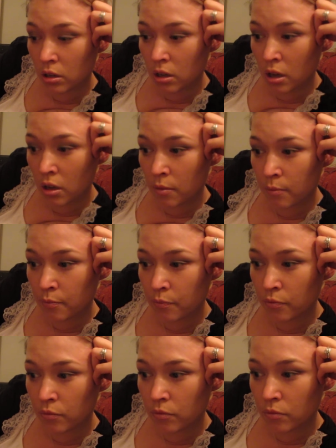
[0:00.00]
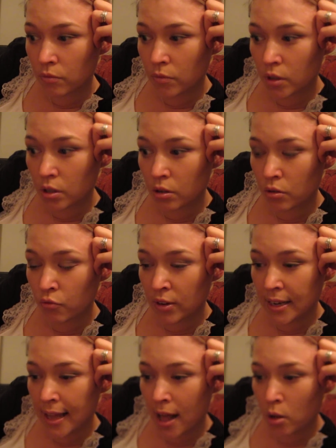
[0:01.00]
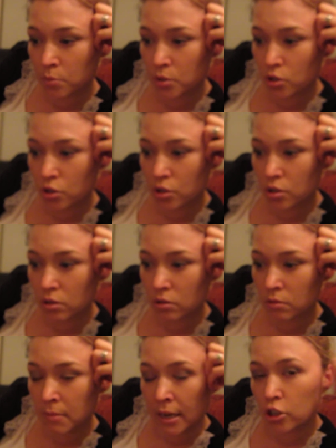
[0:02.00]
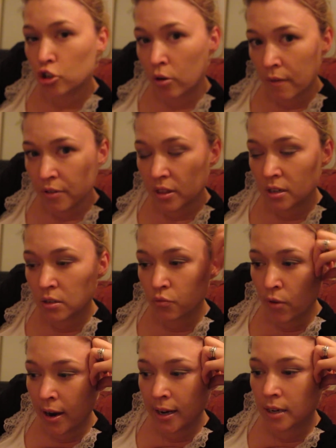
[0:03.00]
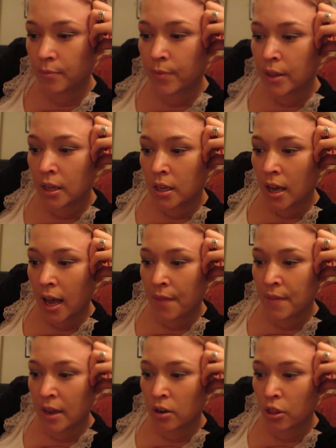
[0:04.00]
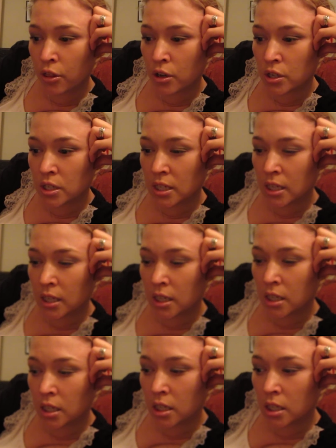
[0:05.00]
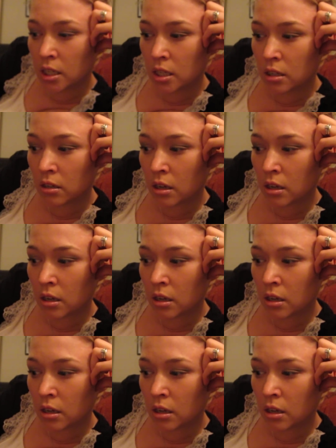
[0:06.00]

really helps just make sure everything's right. And then 35